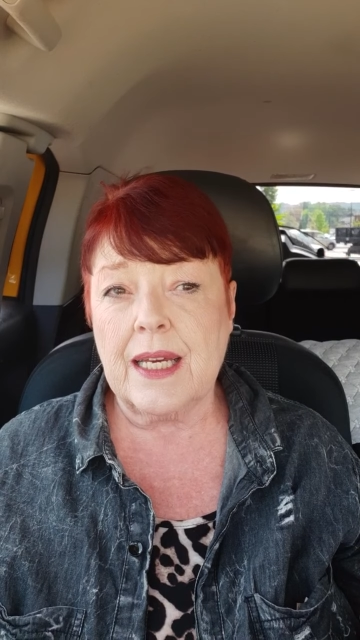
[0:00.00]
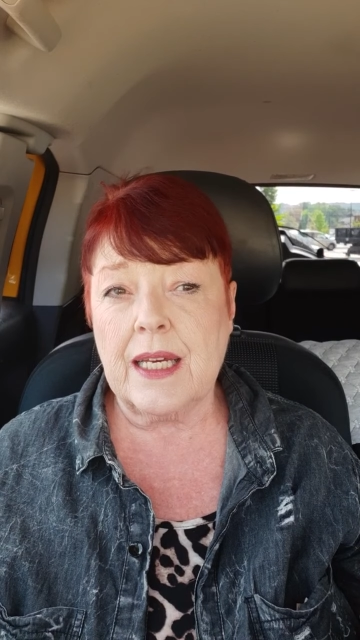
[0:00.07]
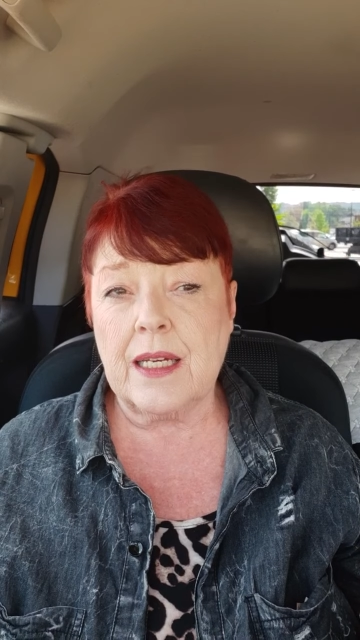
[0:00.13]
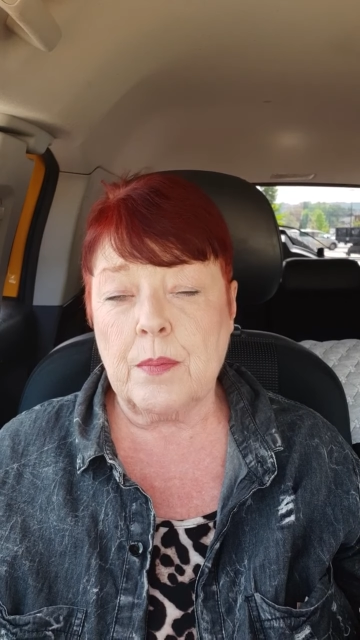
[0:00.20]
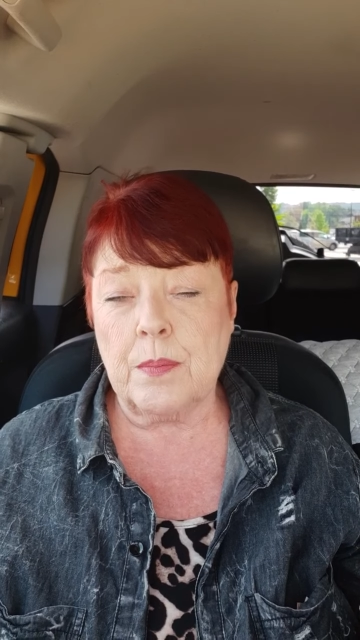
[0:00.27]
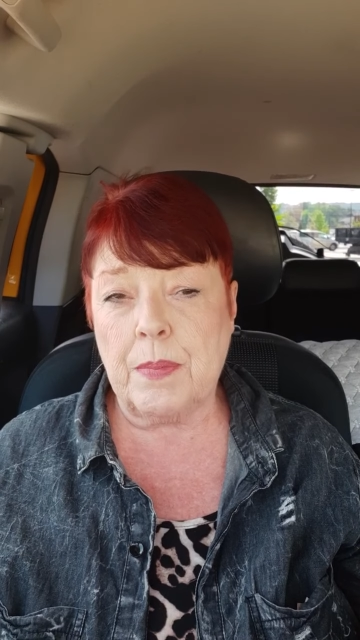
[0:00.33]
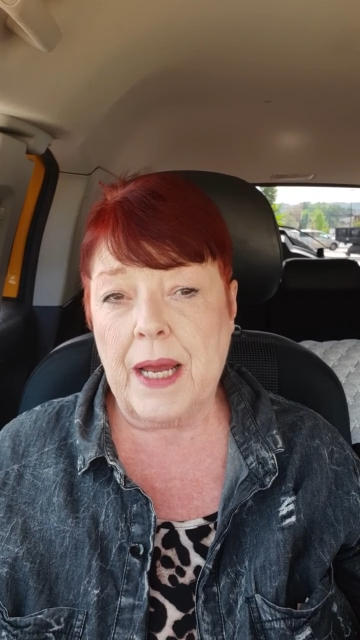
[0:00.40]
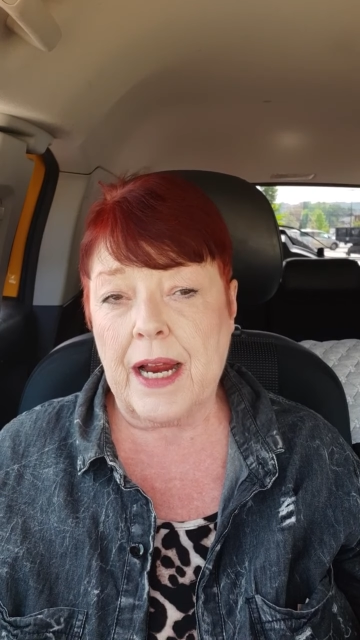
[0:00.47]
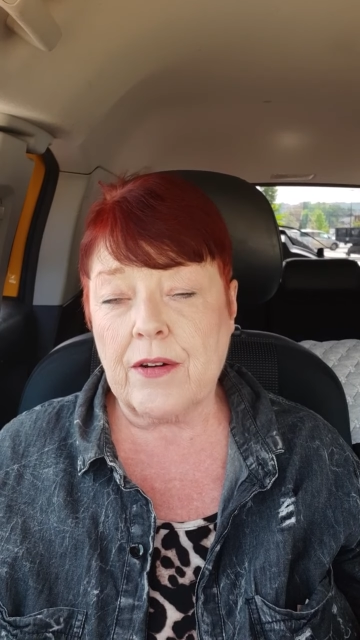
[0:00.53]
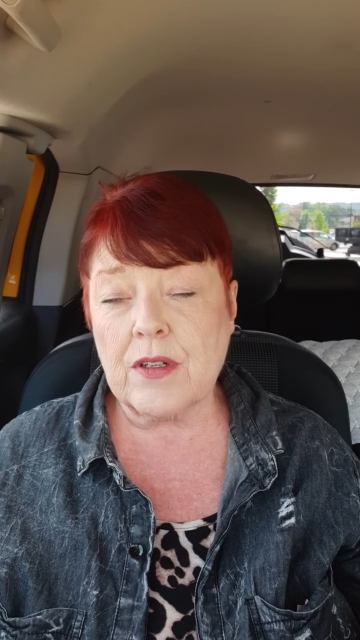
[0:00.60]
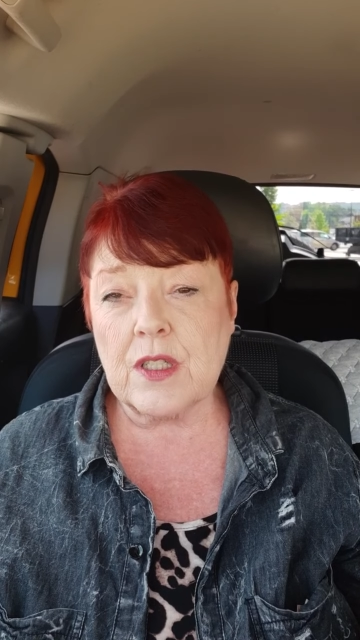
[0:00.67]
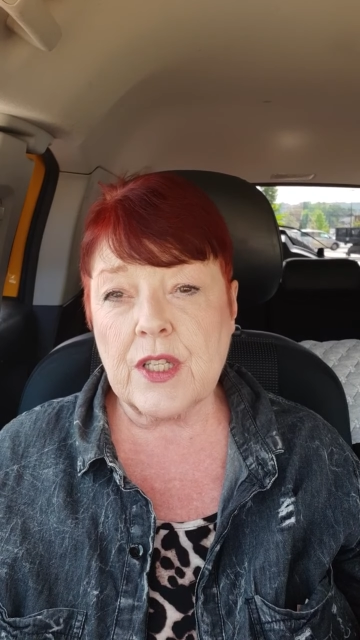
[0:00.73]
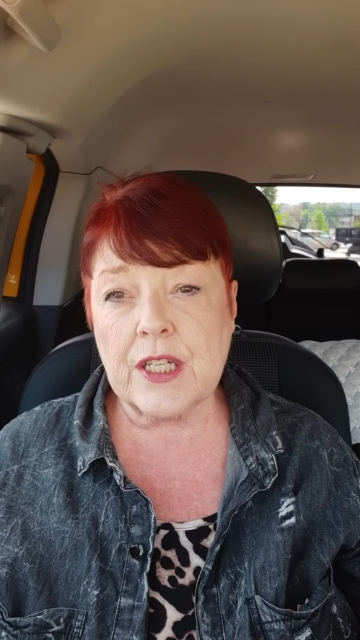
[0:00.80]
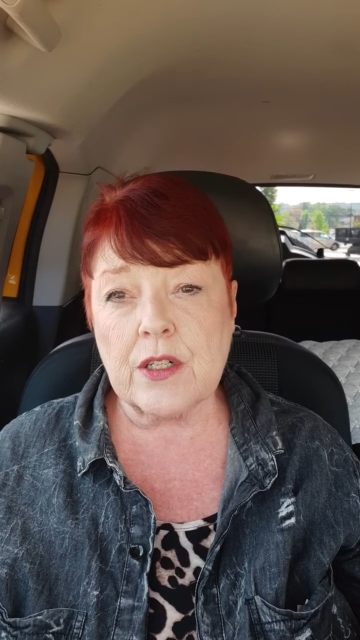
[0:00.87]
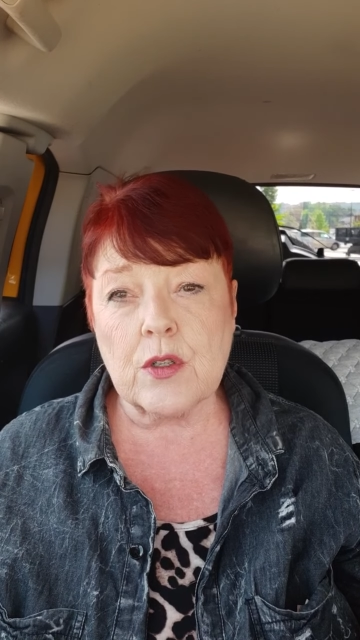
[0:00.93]
in
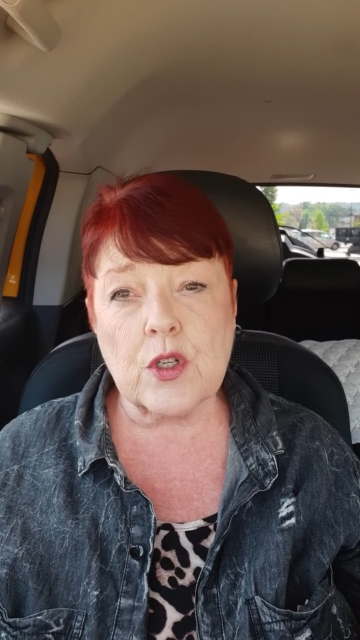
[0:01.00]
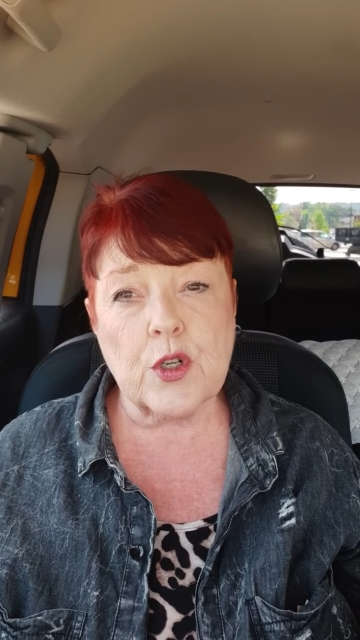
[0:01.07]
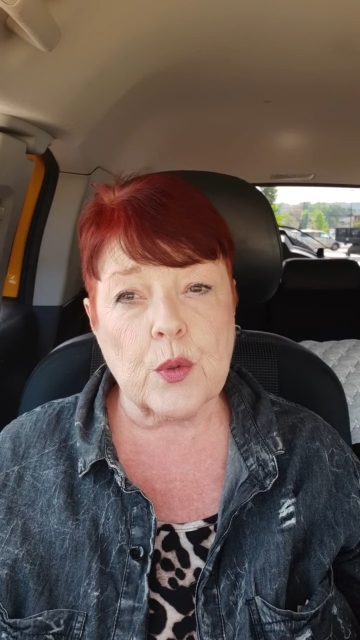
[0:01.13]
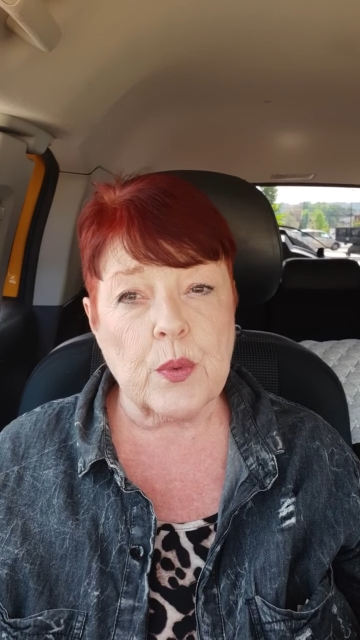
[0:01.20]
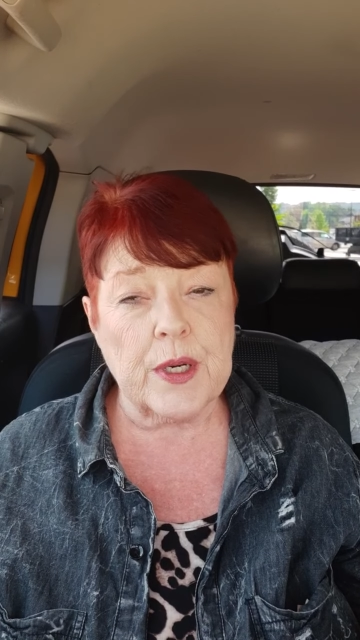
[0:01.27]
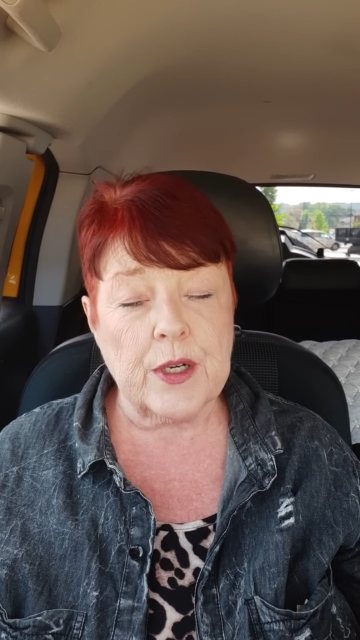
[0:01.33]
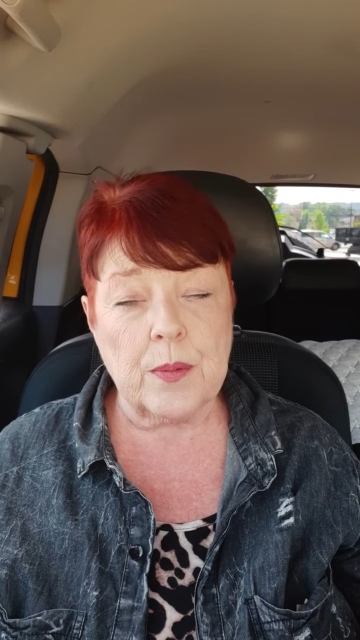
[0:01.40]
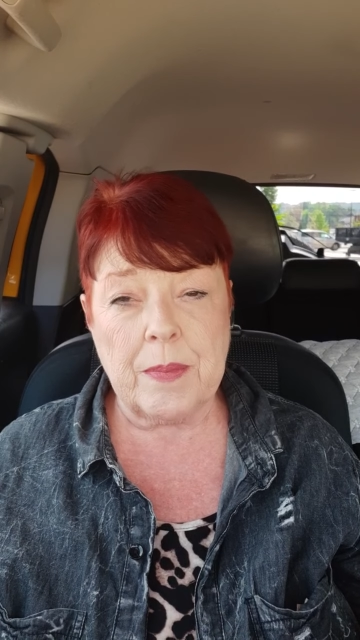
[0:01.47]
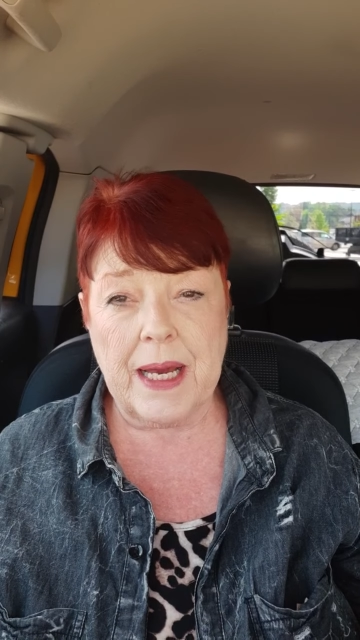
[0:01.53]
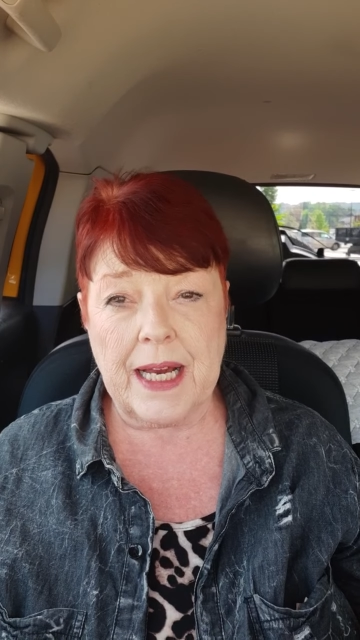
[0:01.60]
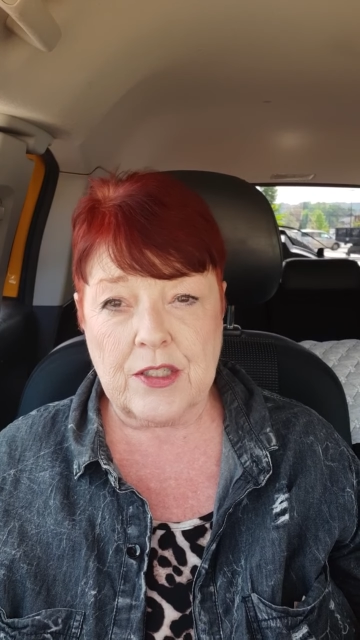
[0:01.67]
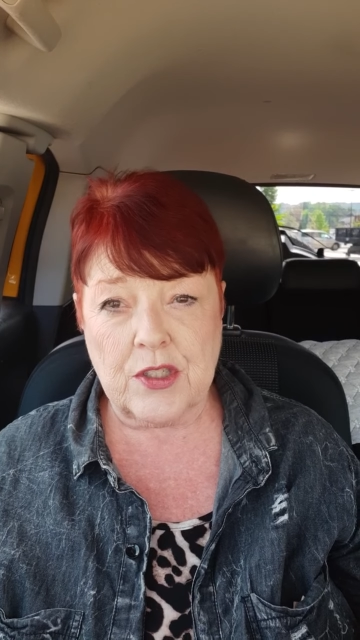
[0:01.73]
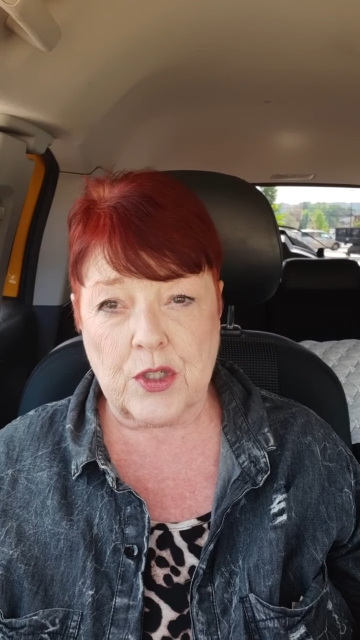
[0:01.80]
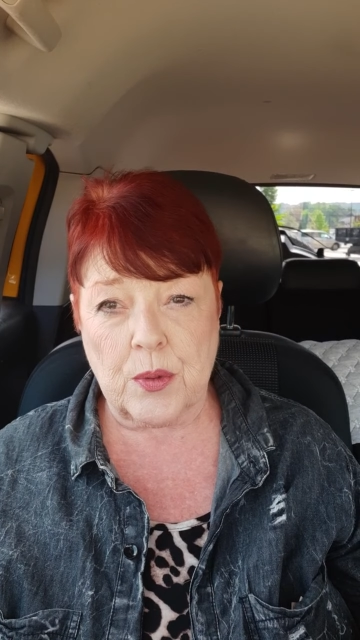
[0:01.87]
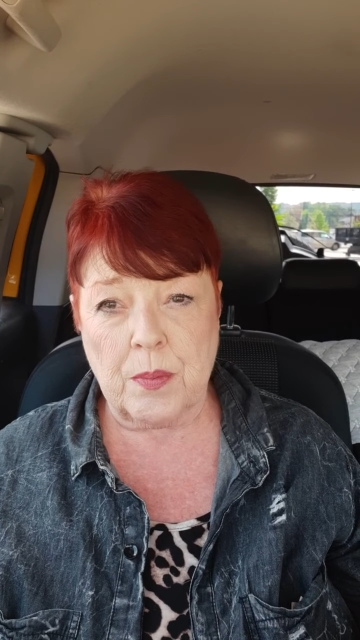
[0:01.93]
Paralegal Career
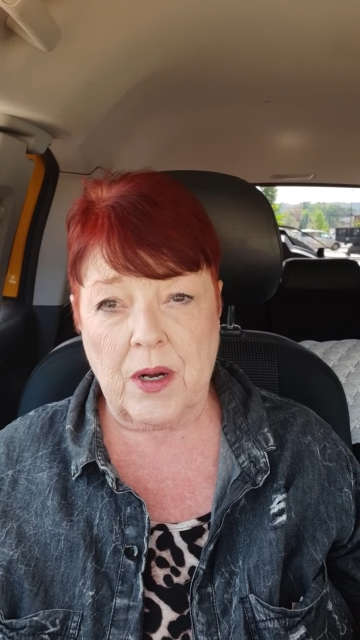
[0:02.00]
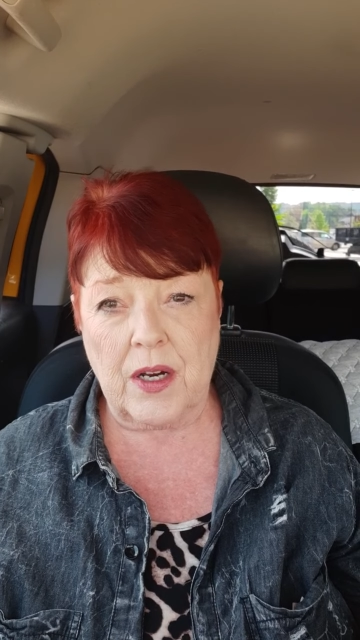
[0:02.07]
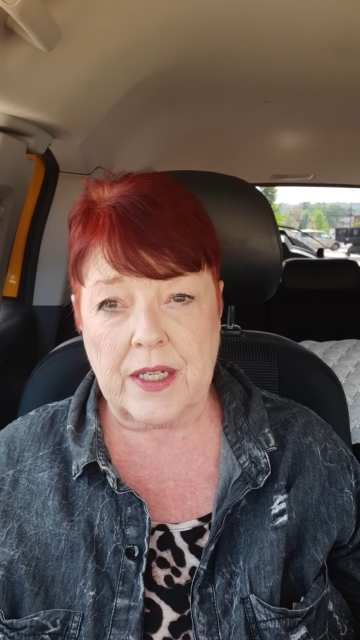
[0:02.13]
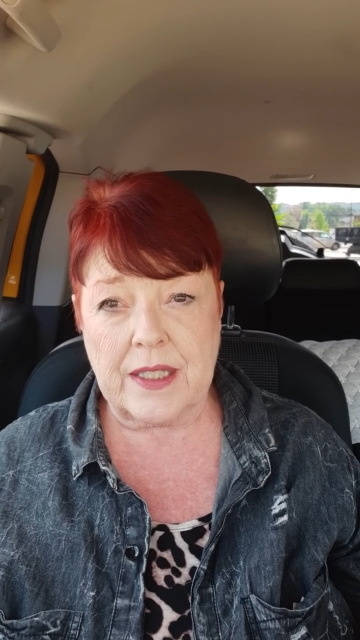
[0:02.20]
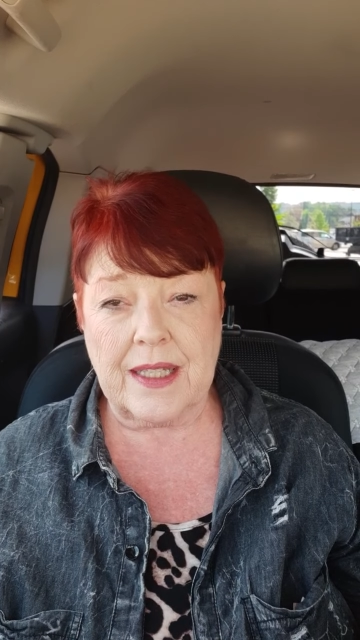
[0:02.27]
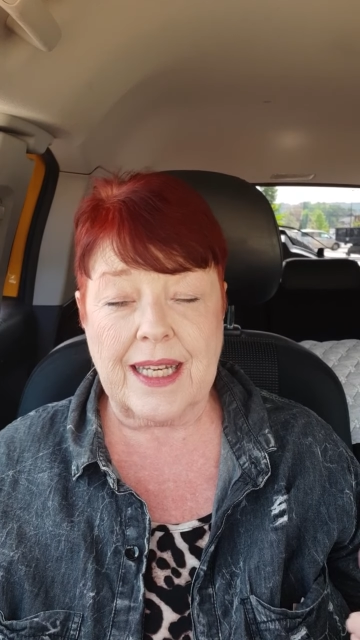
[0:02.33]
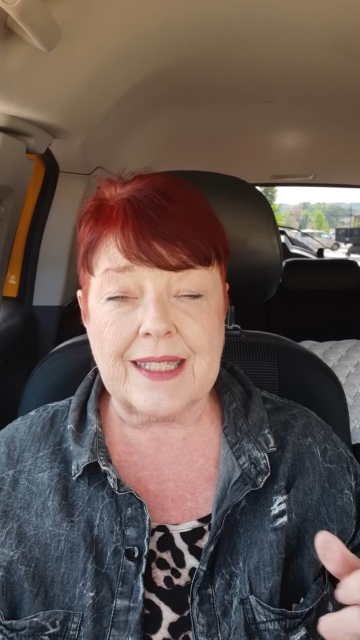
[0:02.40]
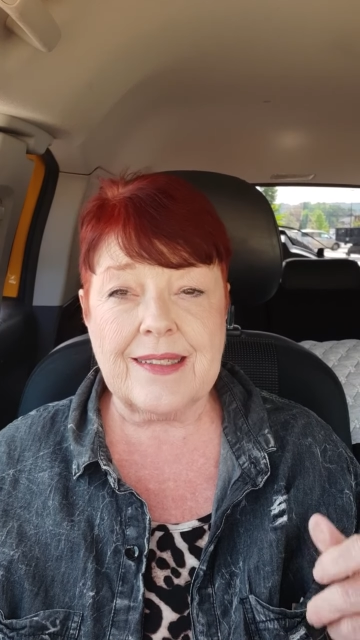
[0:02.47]
Mastermind.